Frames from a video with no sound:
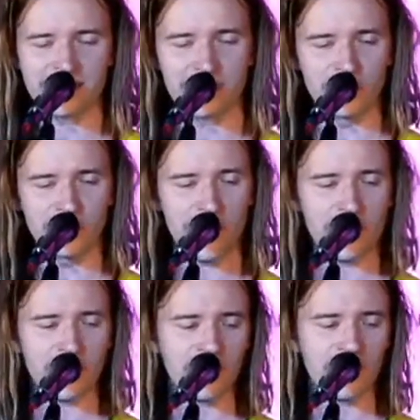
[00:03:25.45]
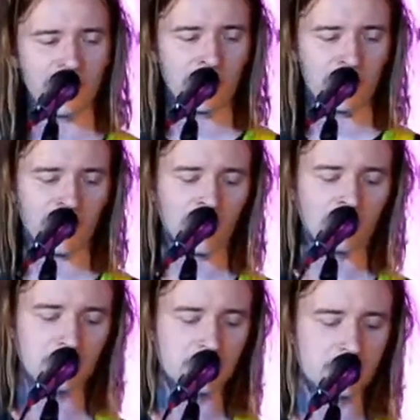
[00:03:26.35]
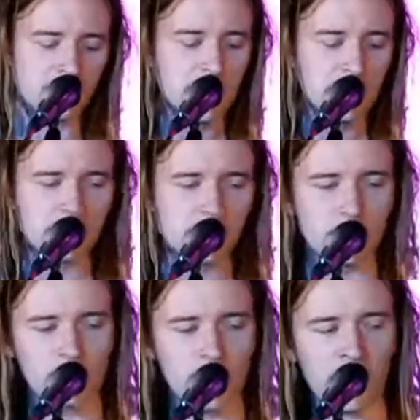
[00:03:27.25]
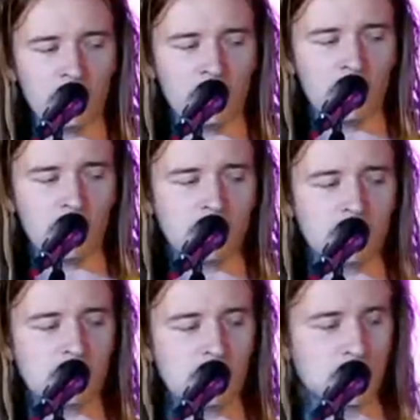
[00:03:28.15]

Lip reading: waist. She the baddest.